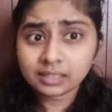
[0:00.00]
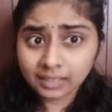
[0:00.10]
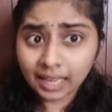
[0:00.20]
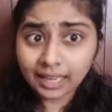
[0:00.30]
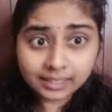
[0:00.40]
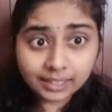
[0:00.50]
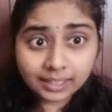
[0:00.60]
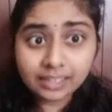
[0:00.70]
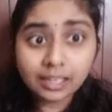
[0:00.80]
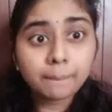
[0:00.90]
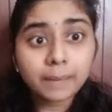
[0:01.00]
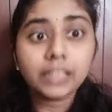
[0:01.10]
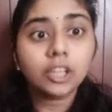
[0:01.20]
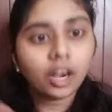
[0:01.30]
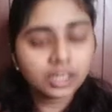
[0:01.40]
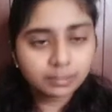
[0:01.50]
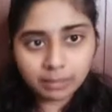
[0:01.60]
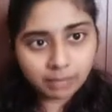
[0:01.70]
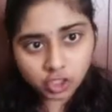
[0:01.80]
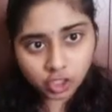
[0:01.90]
collected data may not be
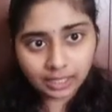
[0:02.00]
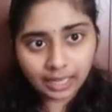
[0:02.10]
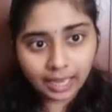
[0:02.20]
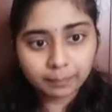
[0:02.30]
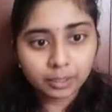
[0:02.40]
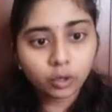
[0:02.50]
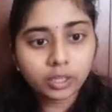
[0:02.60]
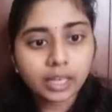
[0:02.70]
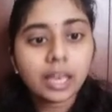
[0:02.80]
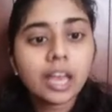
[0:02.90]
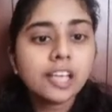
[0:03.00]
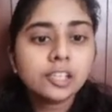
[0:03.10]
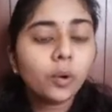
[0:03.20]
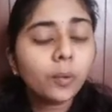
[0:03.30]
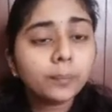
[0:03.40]
much reliable. Okay, so